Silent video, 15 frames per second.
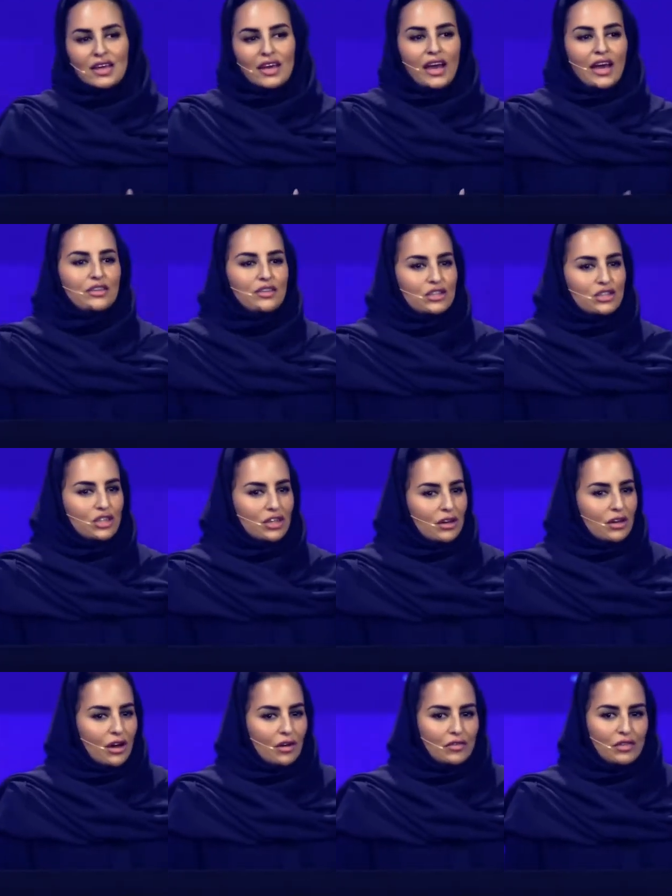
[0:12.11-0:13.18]
edition
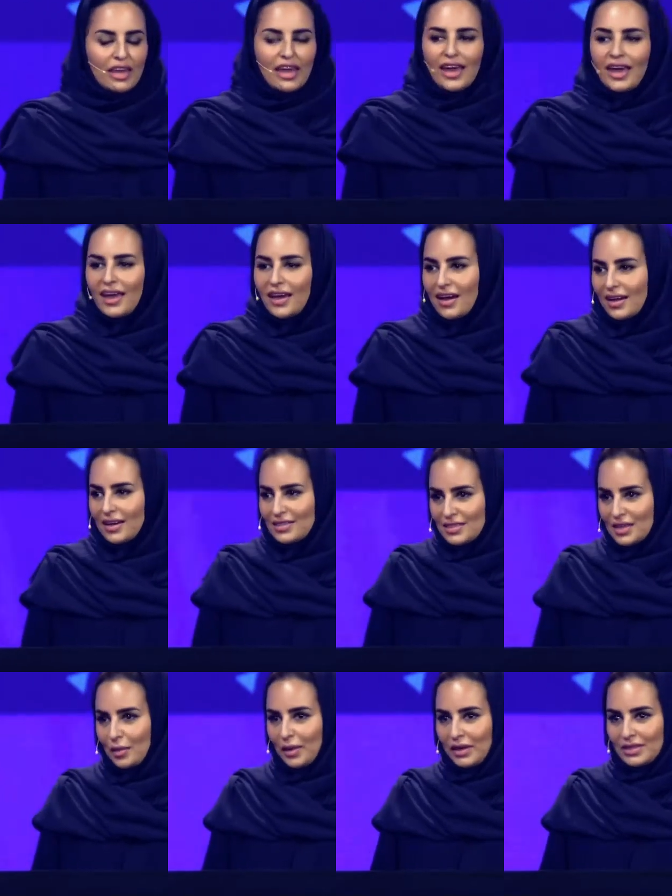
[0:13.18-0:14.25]
of the AI
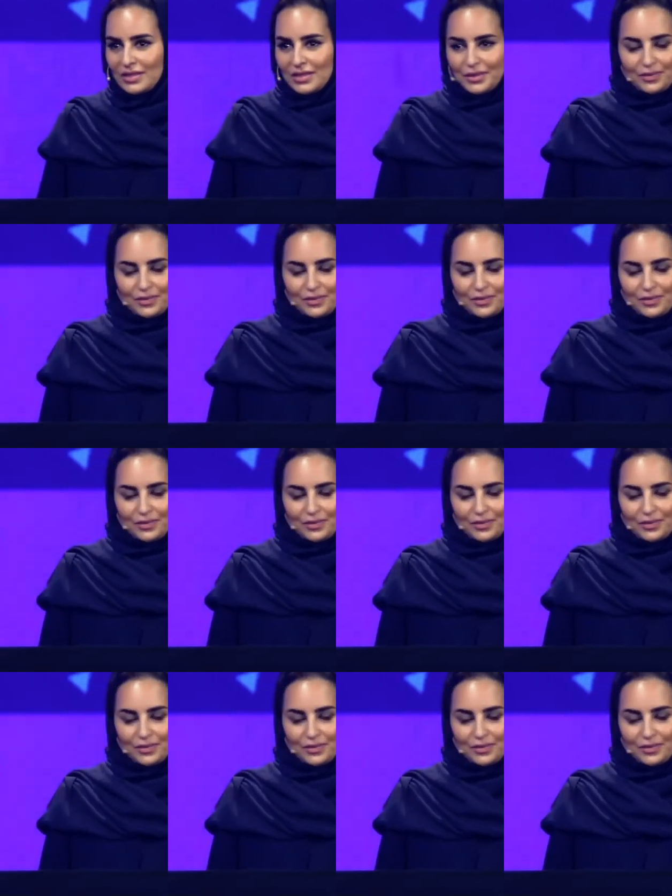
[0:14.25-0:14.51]
Summit.